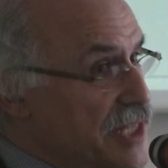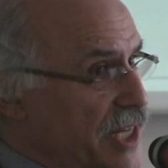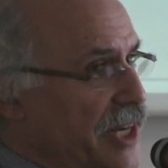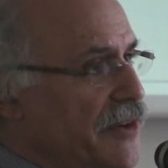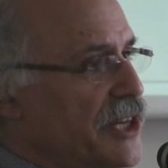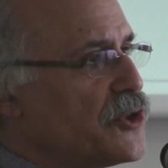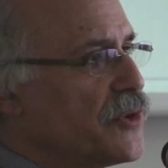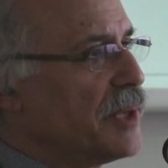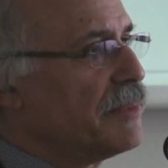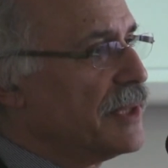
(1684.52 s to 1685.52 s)
serious
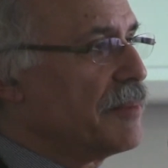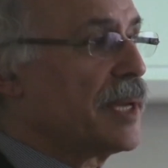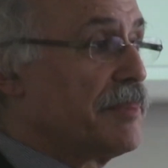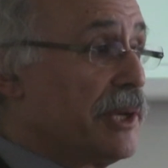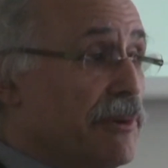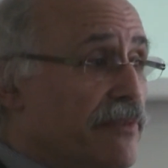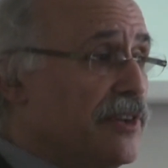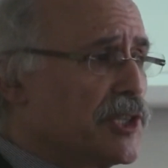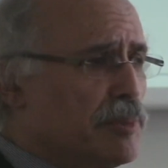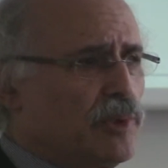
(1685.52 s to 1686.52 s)
treatment that may be
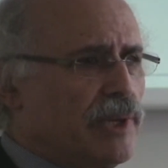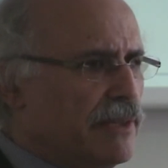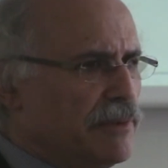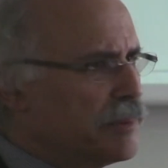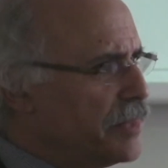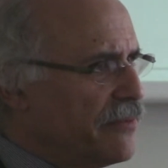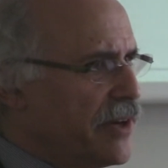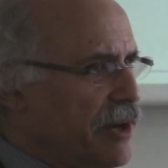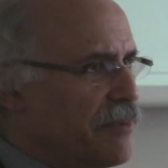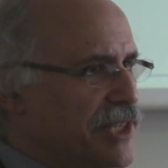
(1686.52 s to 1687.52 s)
irreversible, that will be
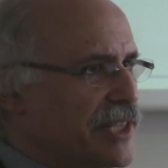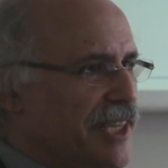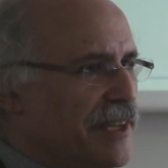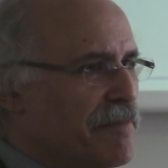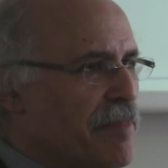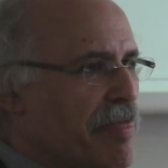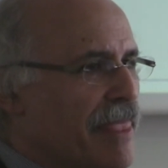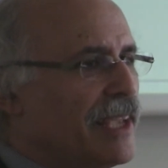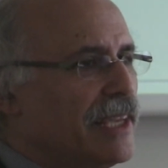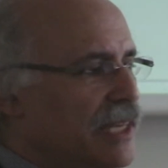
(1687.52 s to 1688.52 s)
very risky,
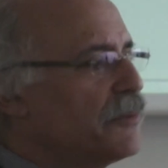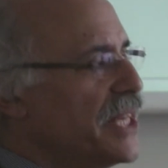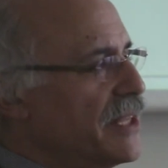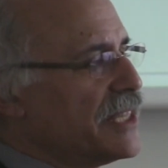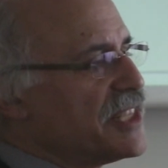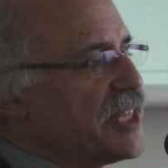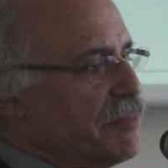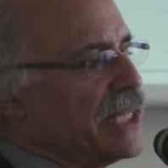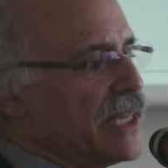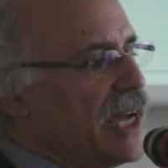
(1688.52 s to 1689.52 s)
we think
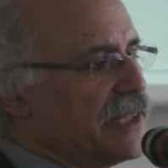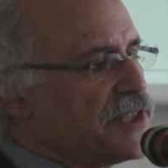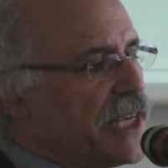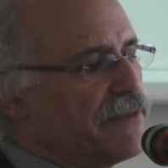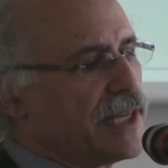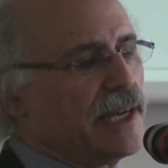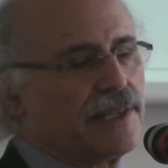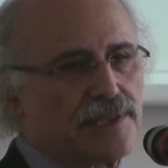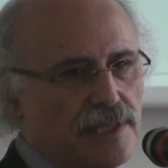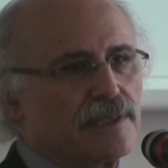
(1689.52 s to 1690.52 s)
similar kind of
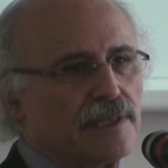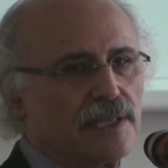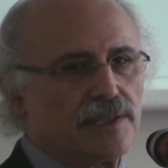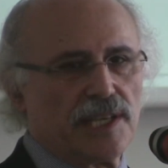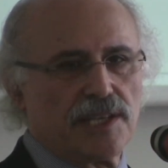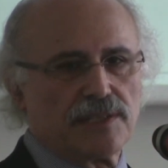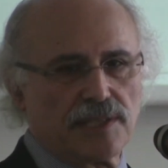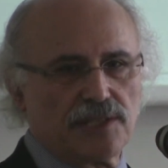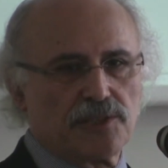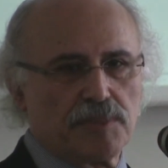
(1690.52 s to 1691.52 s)
safeguards need
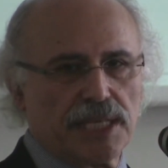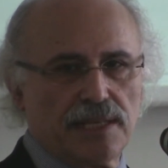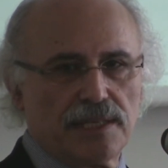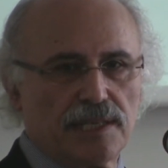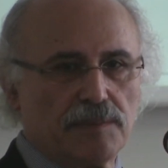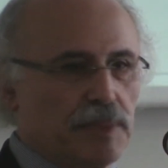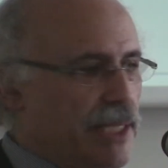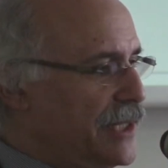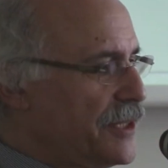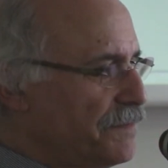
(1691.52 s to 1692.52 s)
to be
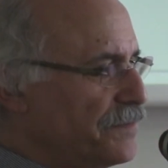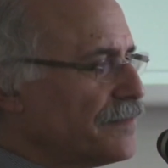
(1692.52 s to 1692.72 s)
placed.